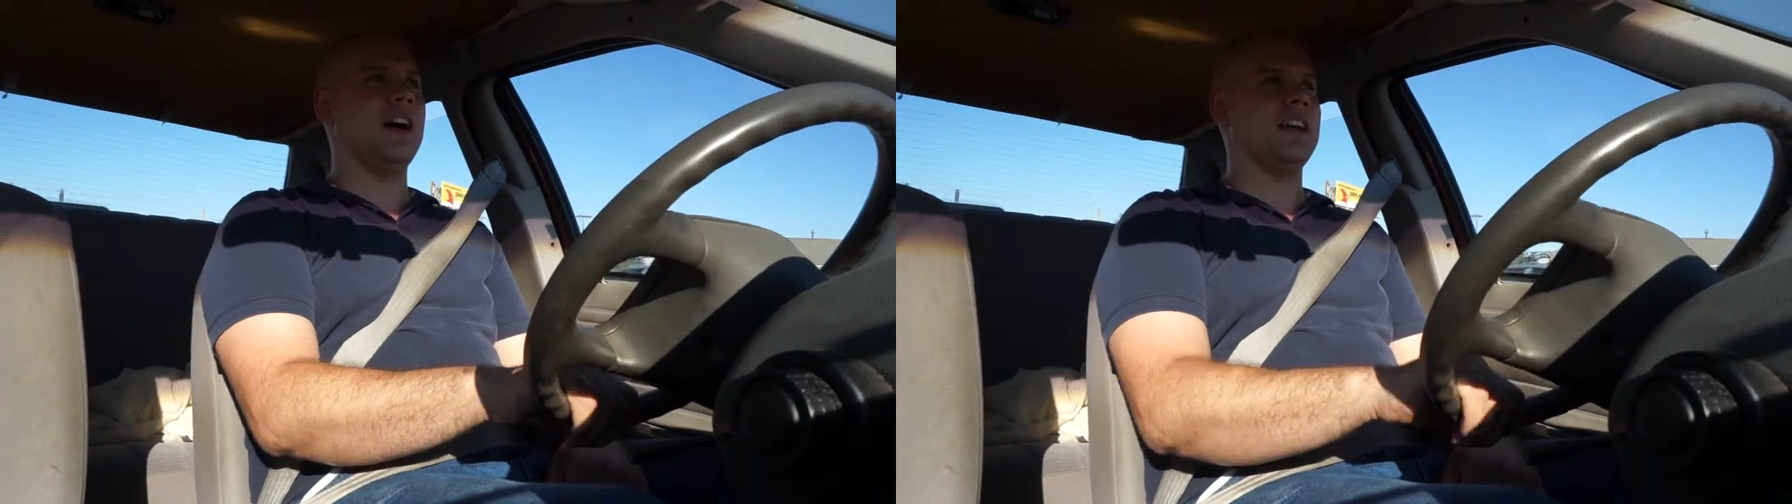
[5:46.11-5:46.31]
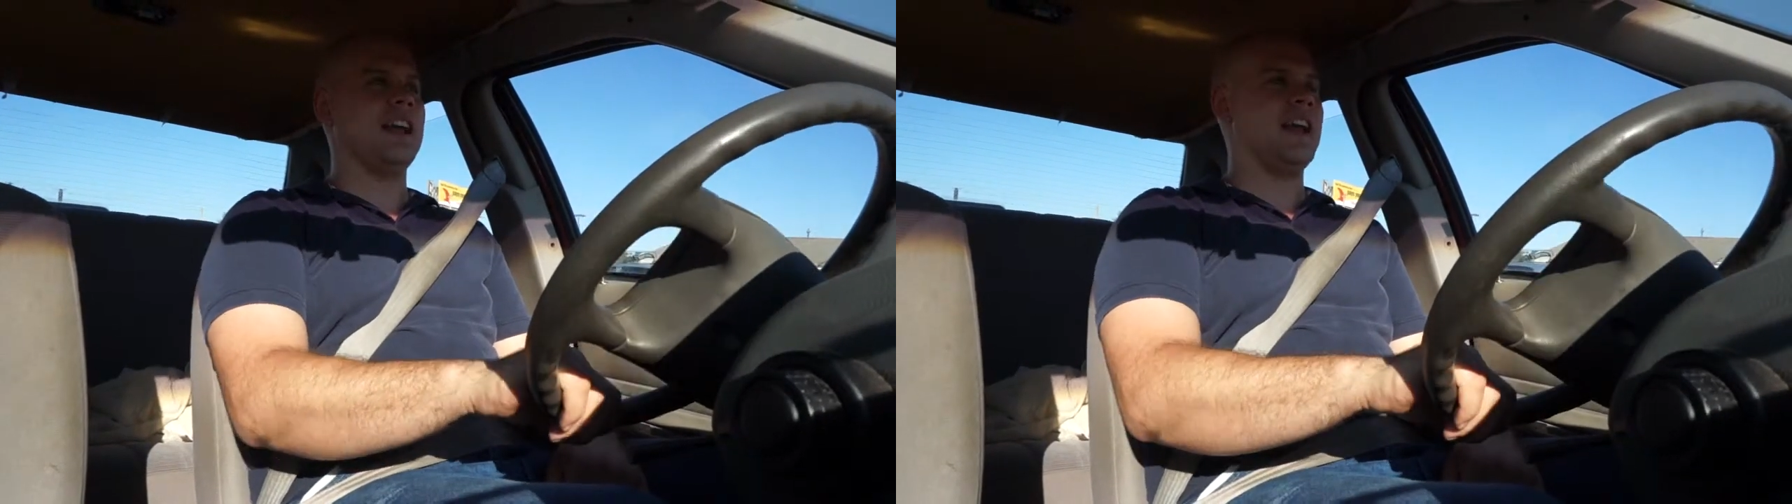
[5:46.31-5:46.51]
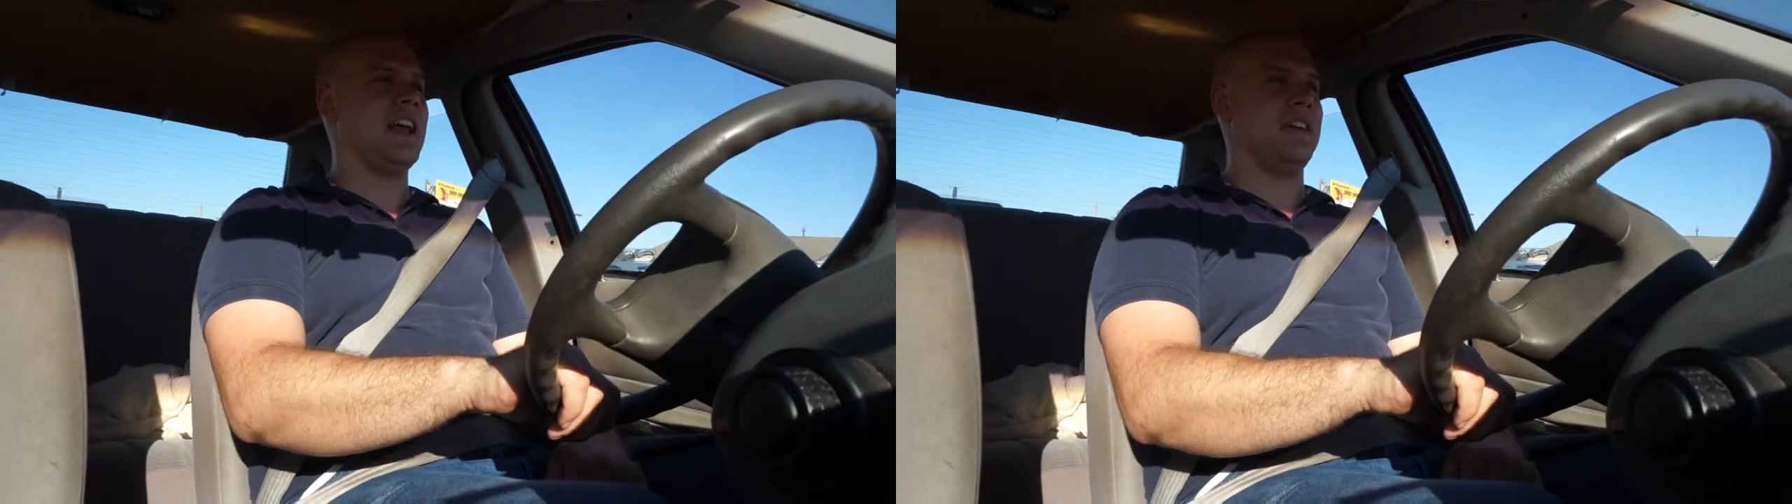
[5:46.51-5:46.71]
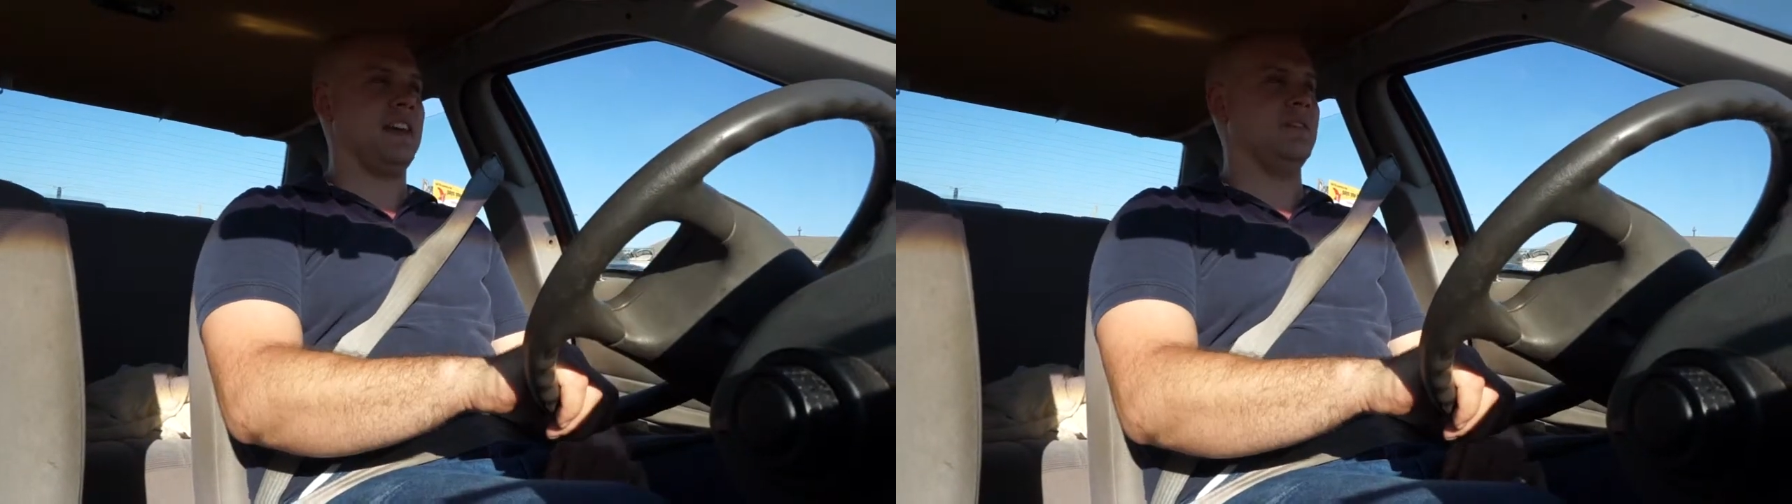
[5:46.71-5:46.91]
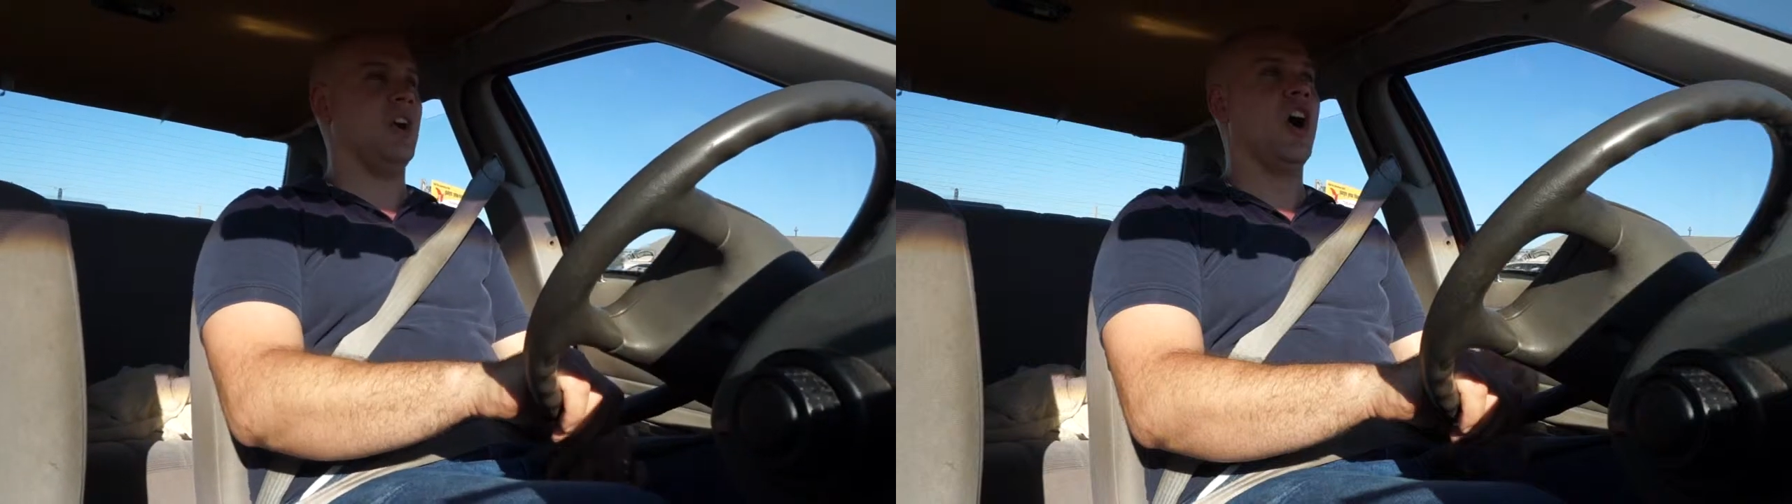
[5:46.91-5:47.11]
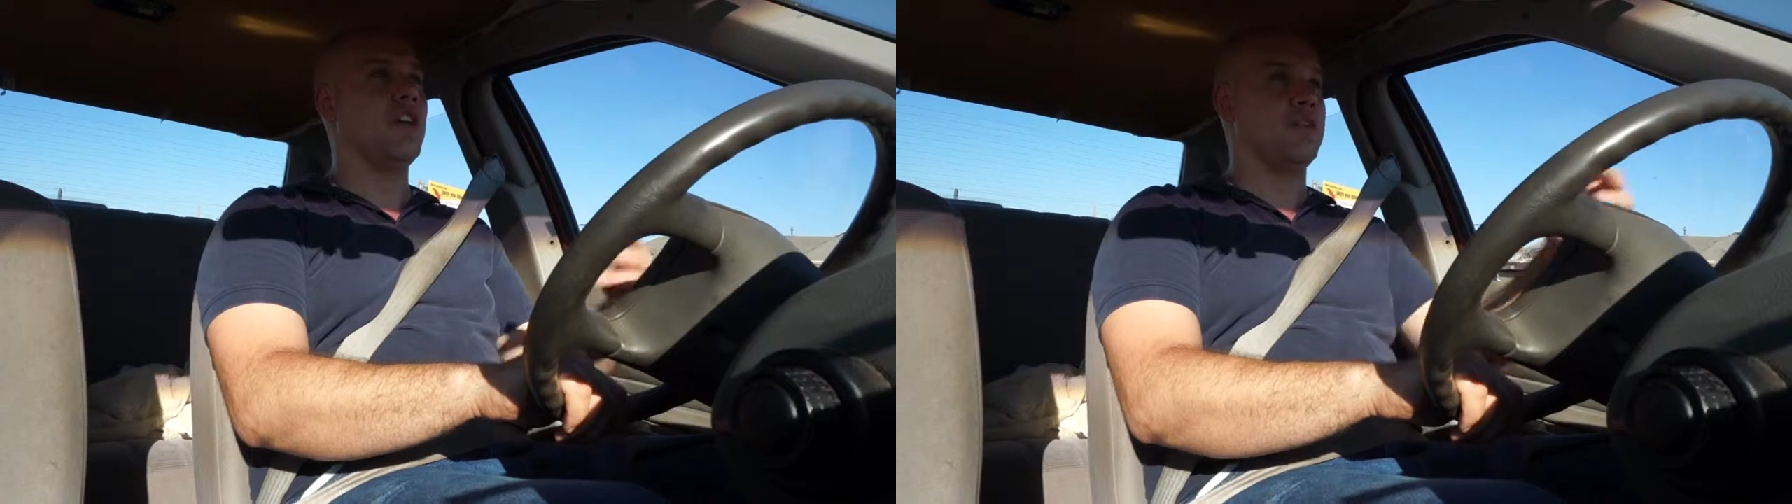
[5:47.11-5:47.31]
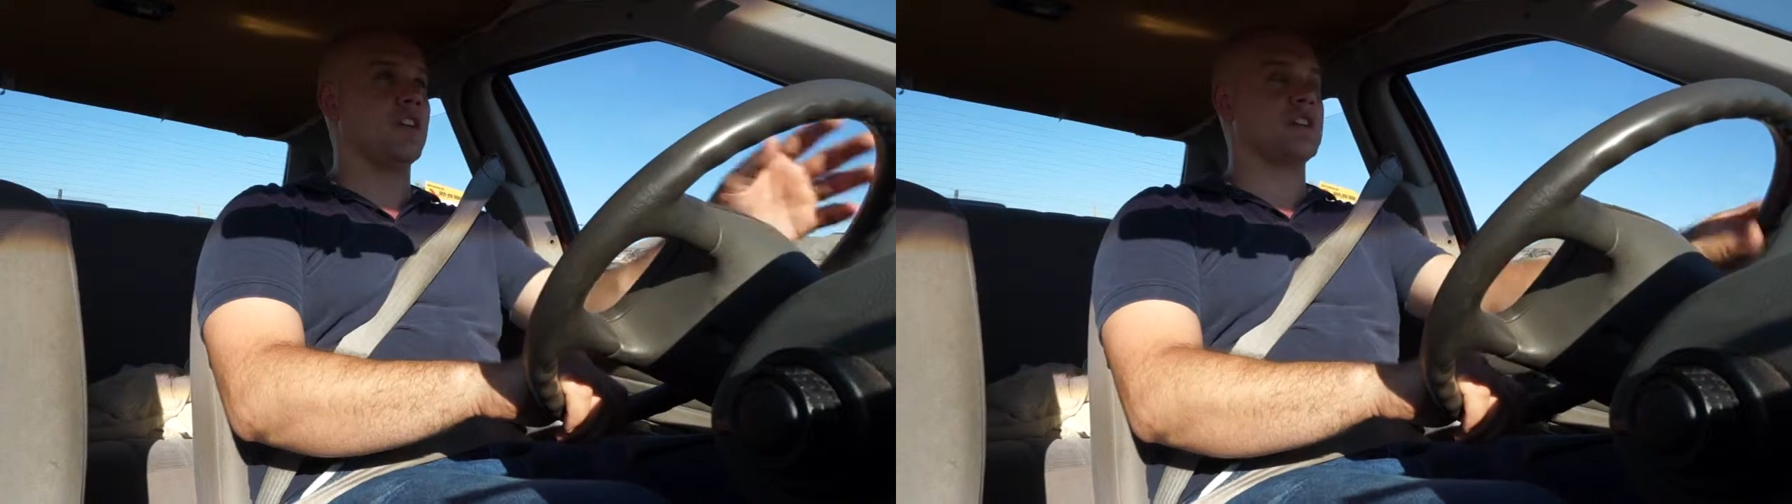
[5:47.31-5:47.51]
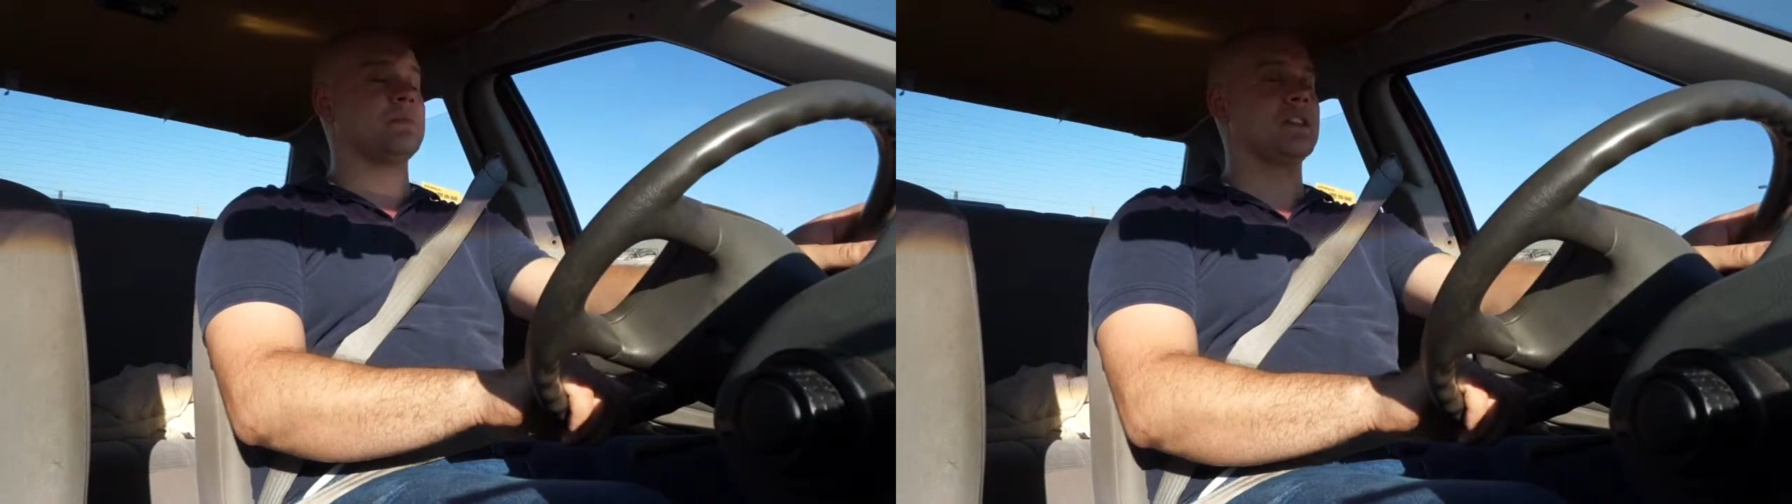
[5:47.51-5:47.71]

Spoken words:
in all forms,